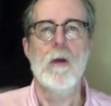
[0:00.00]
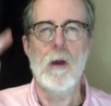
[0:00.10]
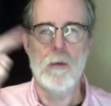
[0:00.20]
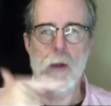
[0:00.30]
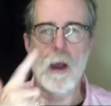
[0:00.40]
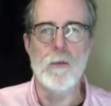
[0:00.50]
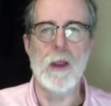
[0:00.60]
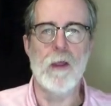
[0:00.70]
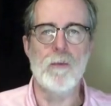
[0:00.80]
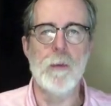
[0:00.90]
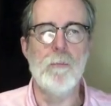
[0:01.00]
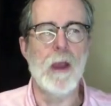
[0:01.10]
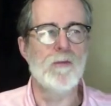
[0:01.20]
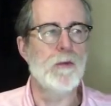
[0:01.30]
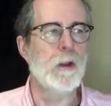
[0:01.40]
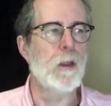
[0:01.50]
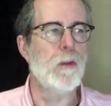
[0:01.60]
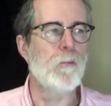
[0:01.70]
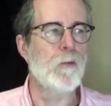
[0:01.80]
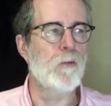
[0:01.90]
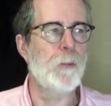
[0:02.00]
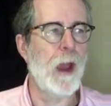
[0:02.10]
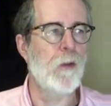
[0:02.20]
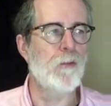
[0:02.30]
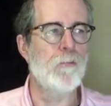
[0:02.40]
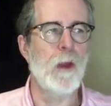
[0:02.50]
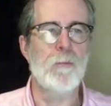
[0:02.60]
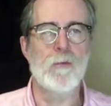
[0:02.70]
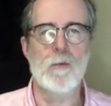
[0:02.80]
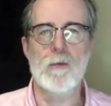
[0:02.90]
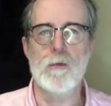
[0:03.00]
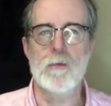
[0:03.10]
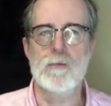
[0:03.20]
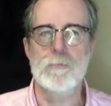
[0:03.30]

that has been measured in the first pass of depth-first search.